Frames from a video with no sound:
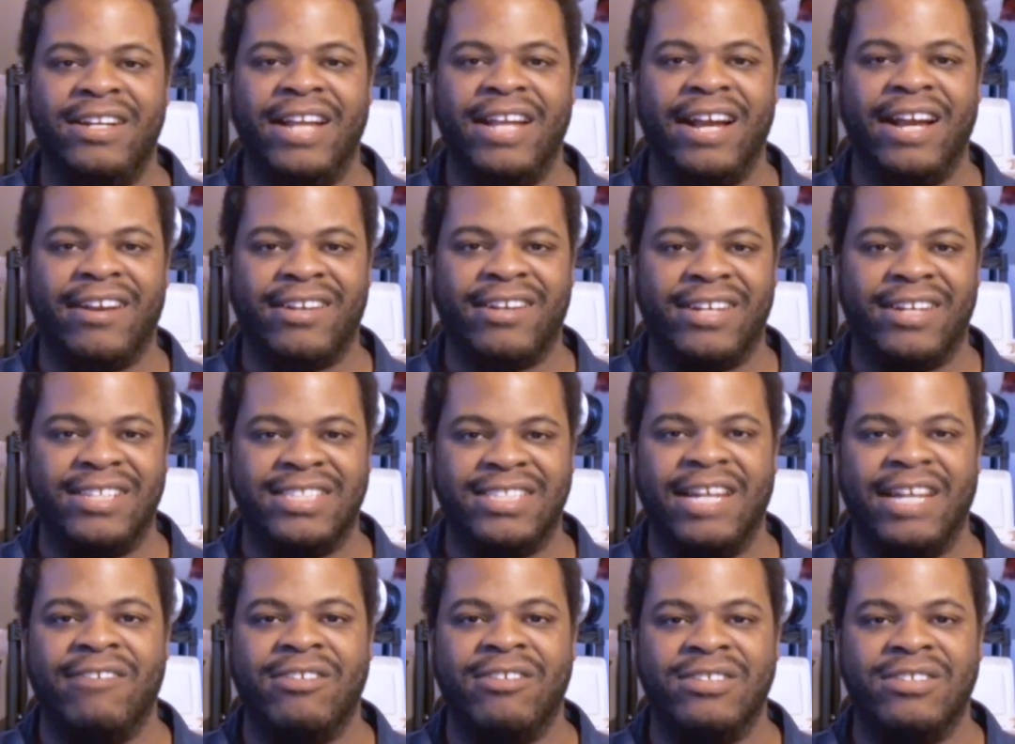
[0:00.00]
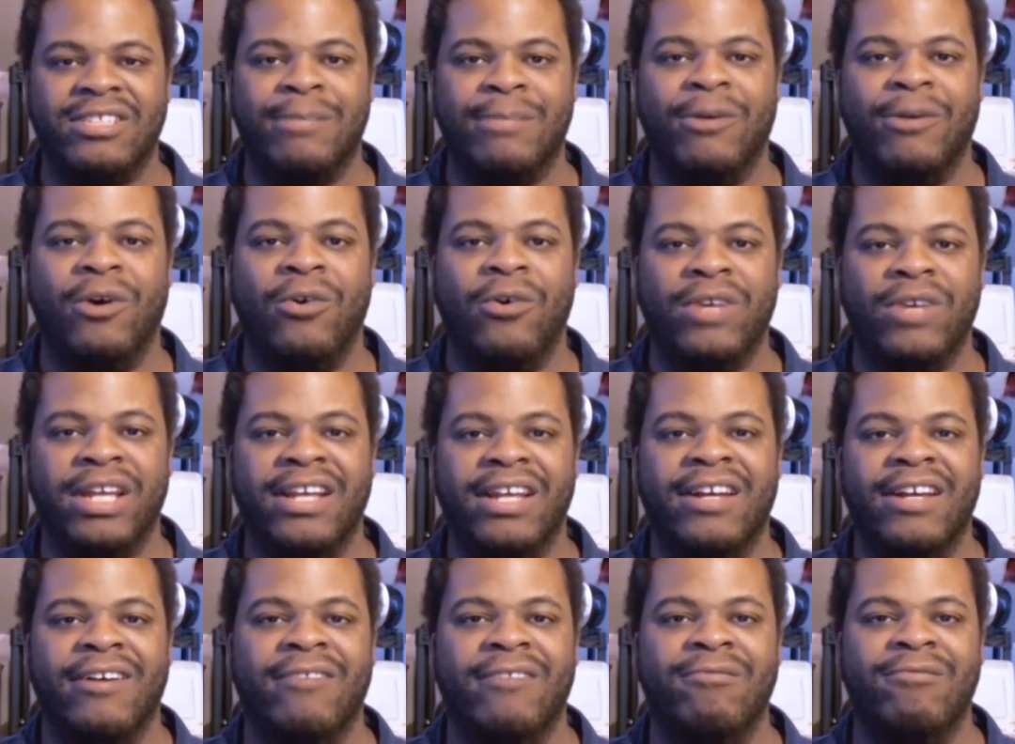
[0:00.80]
I guess after some
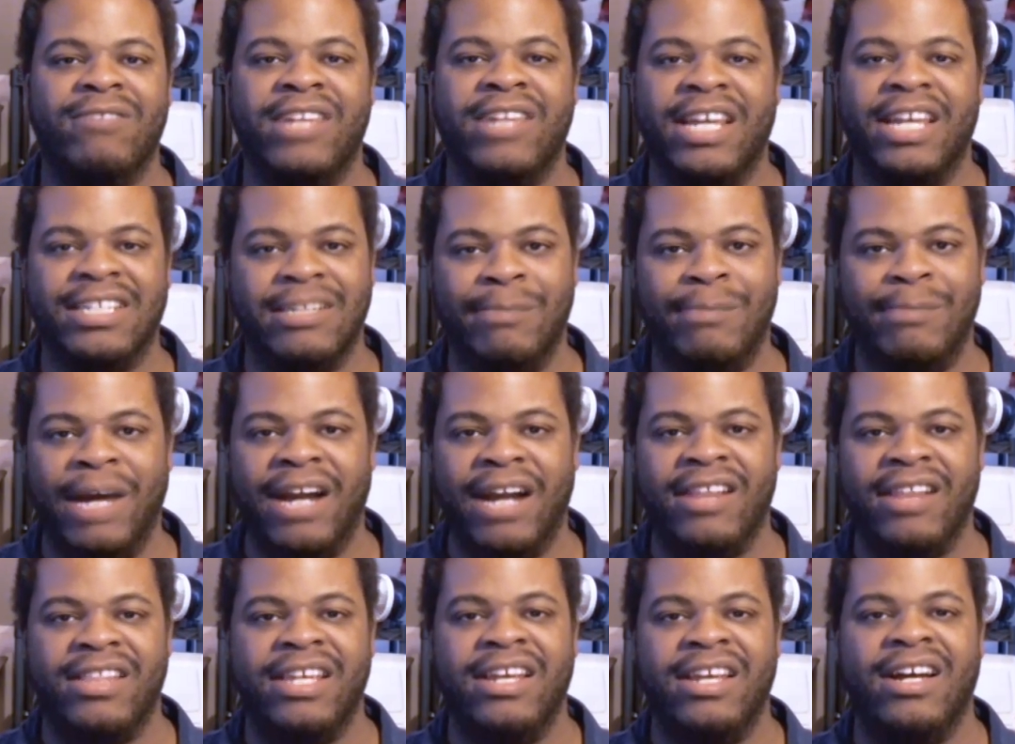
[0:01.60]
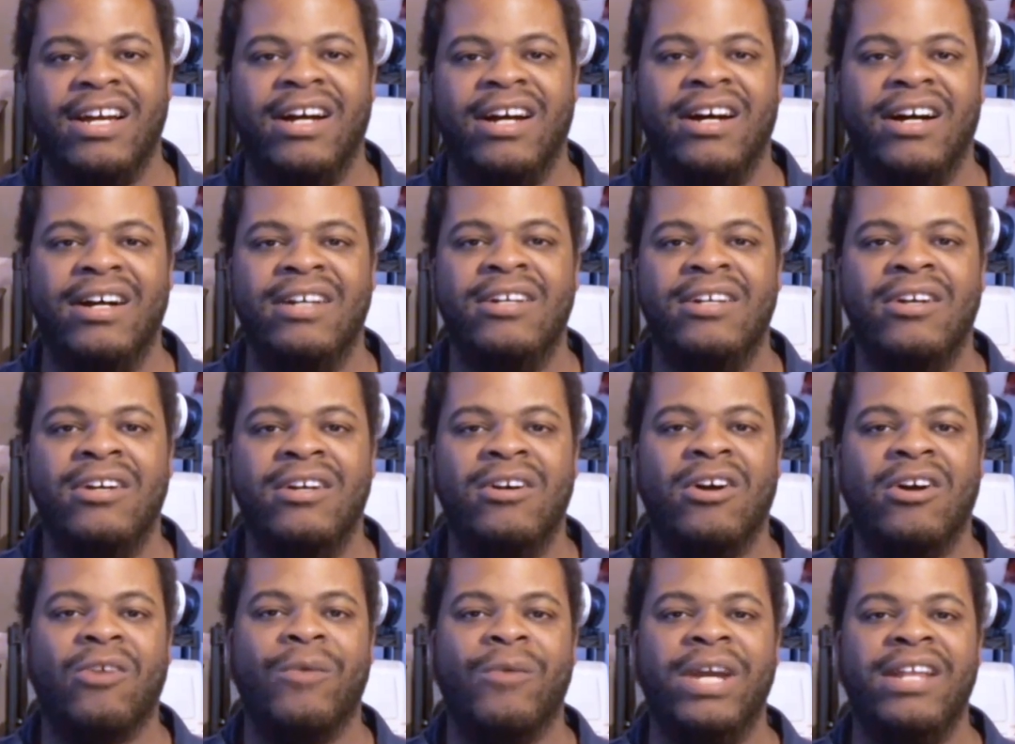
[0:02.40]
holding, kicked him out of the
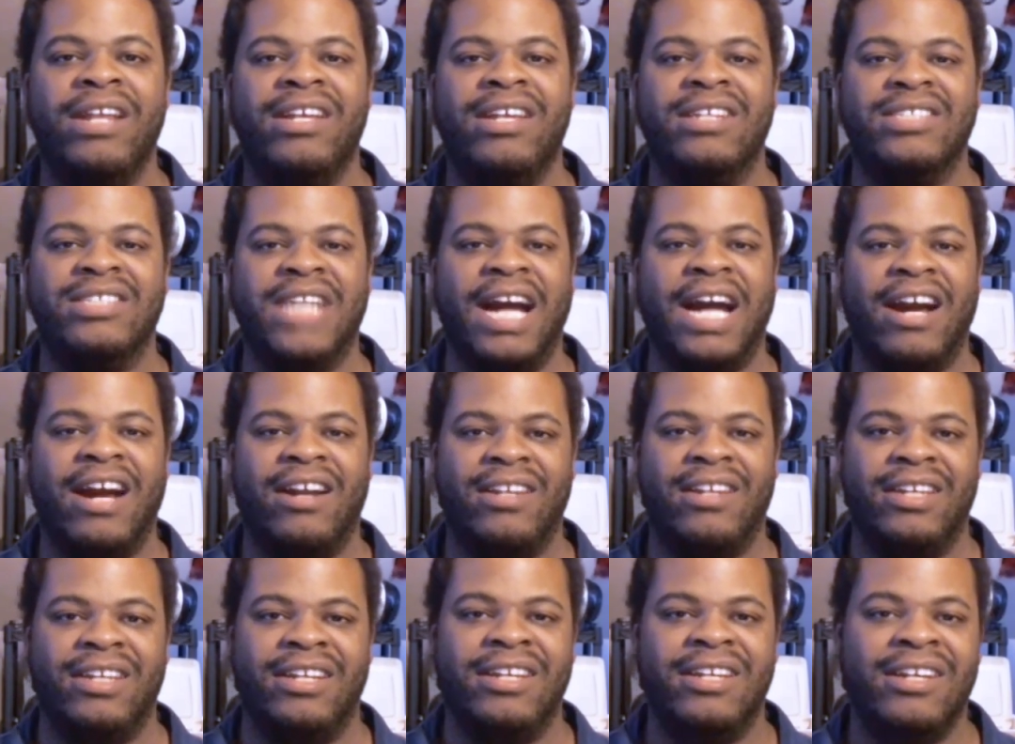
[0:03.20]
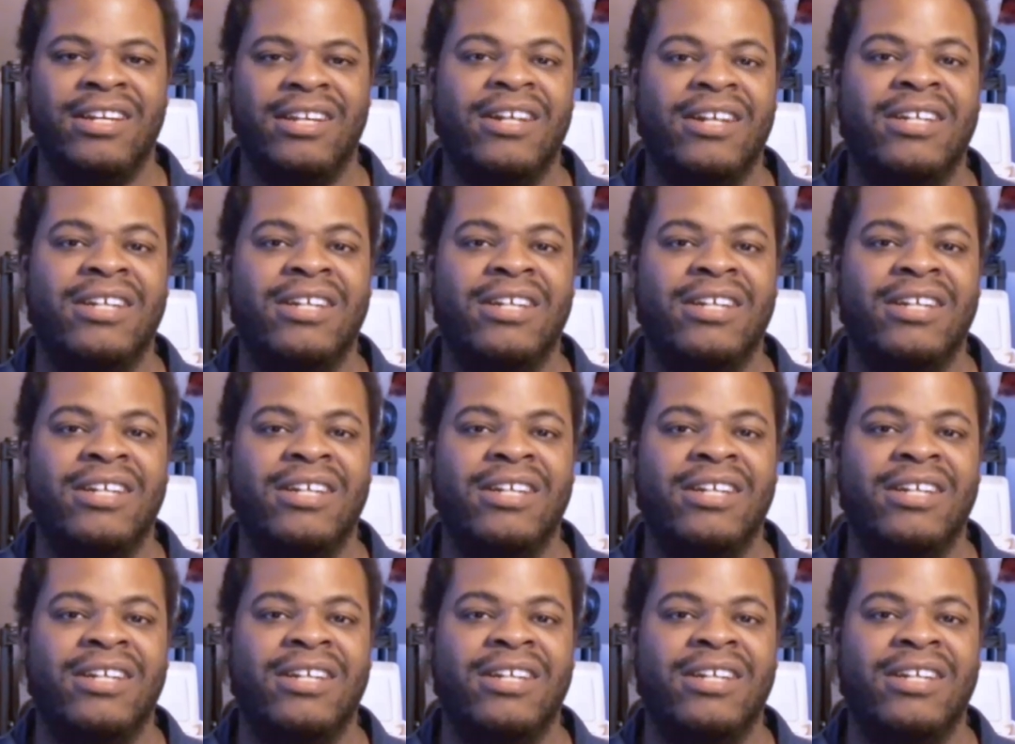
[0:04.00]
arena entirely.